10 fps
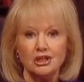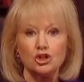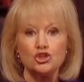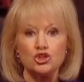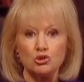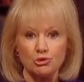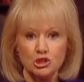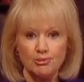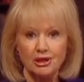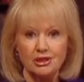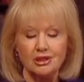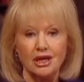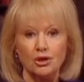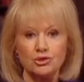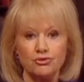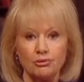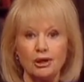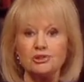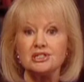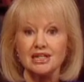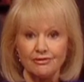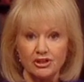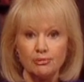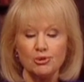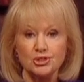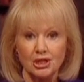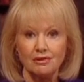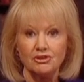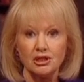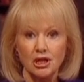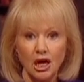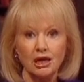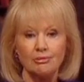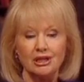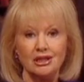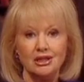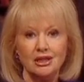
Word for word: Consumer spending accounts for about 70% of the economy.